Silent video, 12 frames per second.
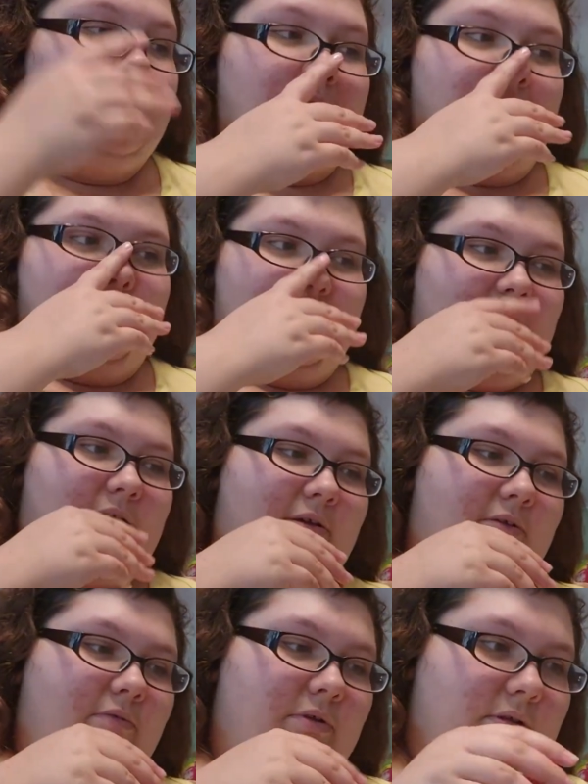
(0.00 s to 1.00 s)
And
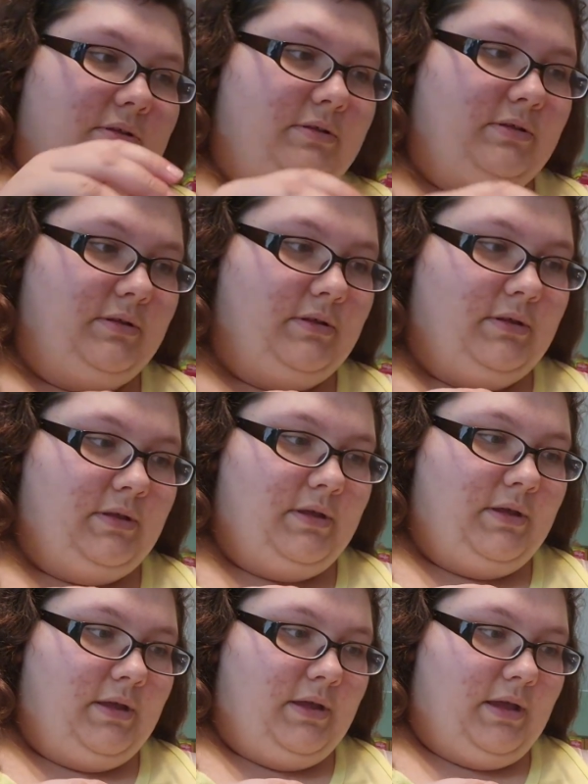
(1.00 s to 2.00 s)
now
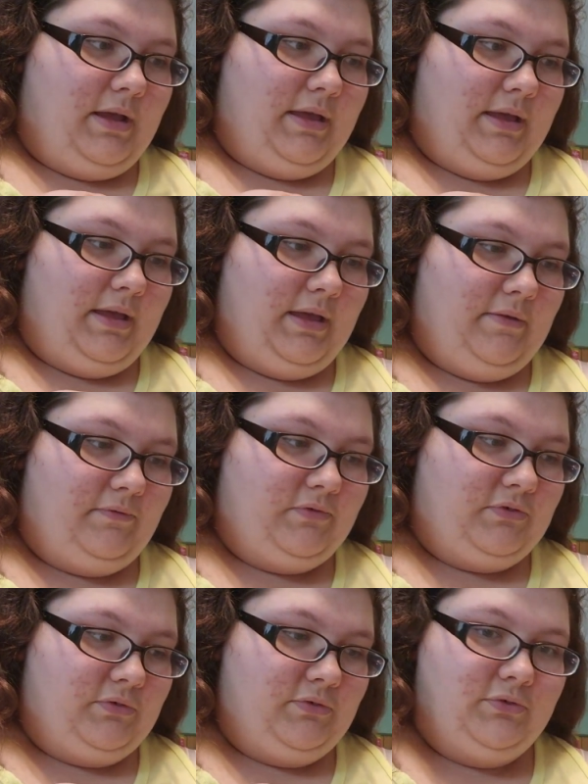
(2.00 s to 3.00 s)
I have
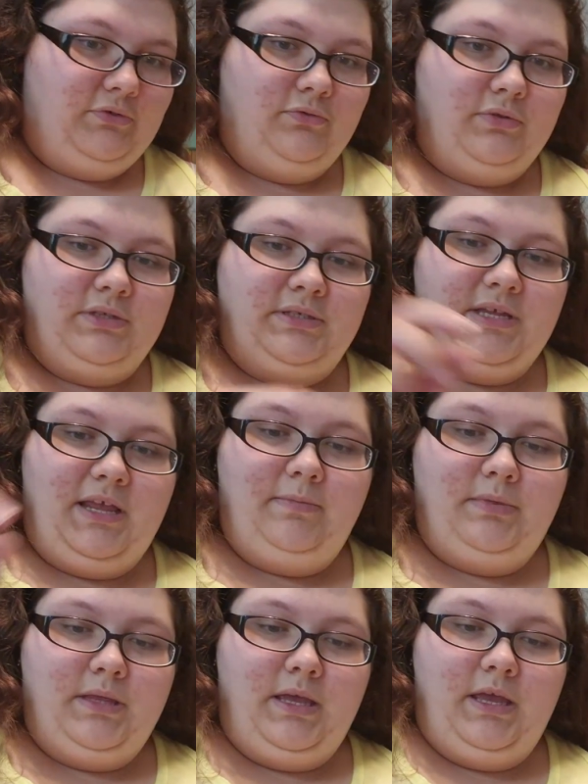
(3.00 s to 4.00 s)
to do the
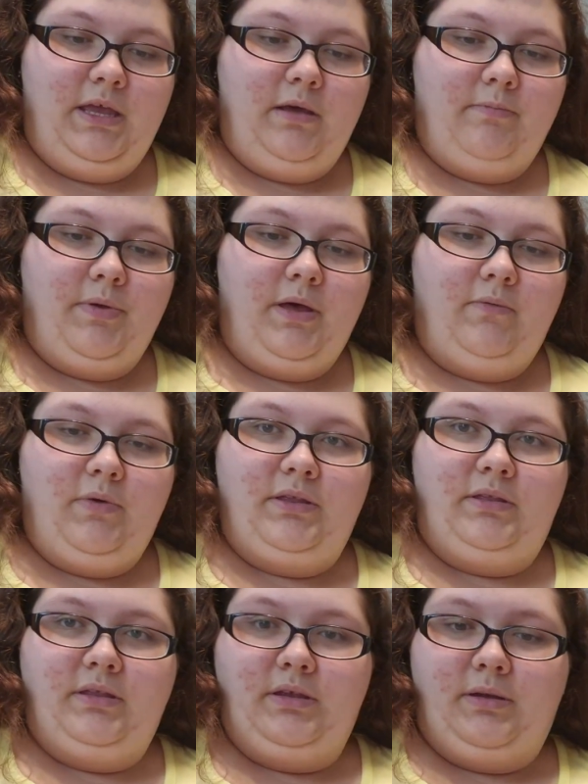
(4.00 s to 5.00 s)
same thing but
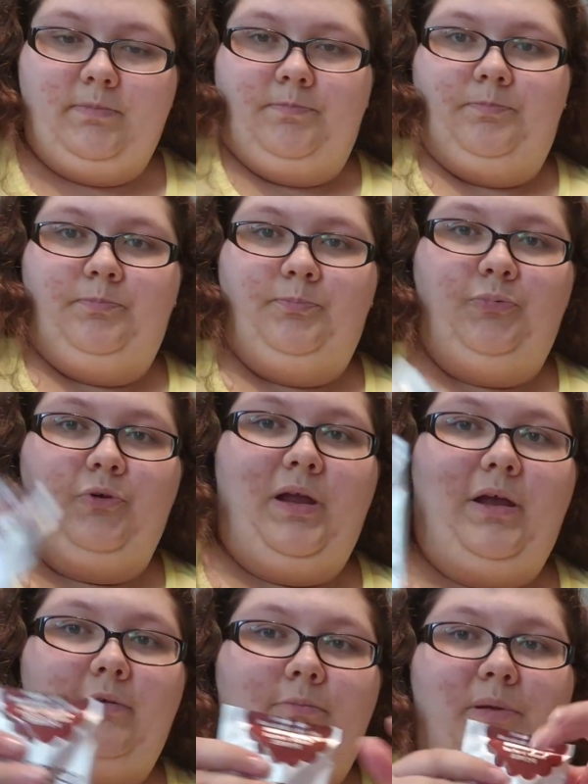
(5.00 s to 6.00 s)
with the
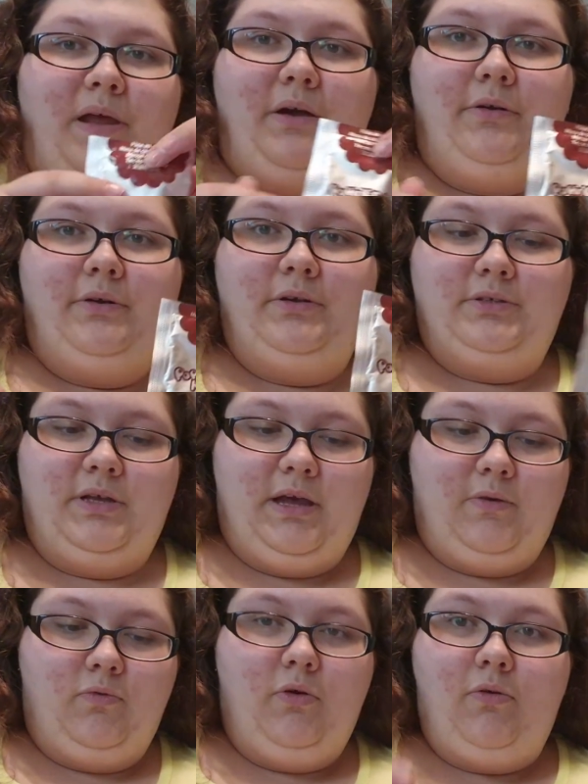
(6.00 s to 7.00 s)
brown powder. So I
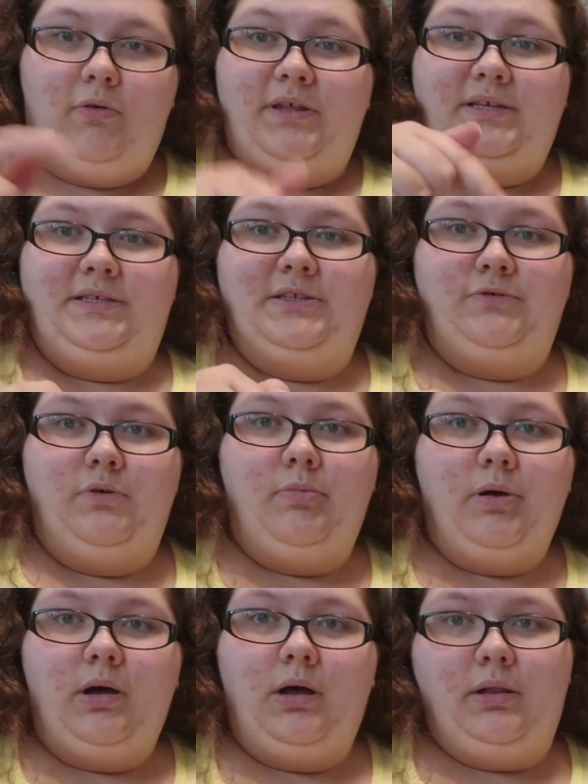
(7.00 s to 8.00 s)
gotta roll this into a
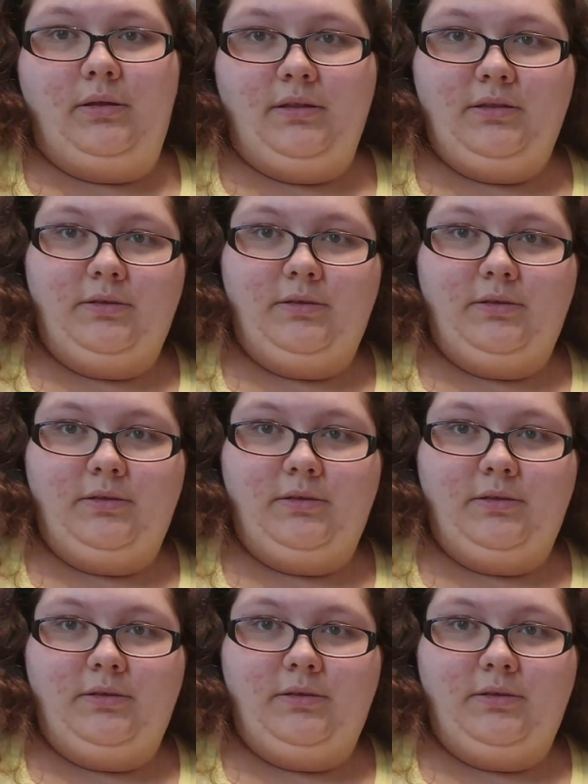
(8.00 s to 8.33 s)
ball and